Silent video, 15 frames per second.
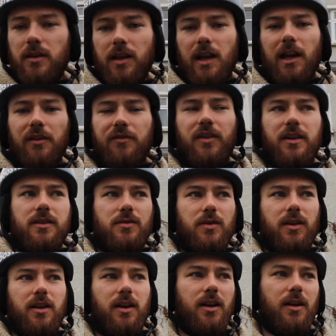The elephant
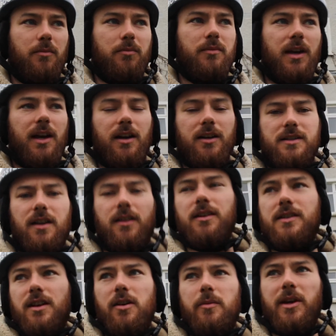with the ears that are
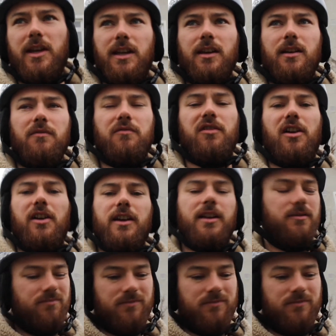so big he can fly.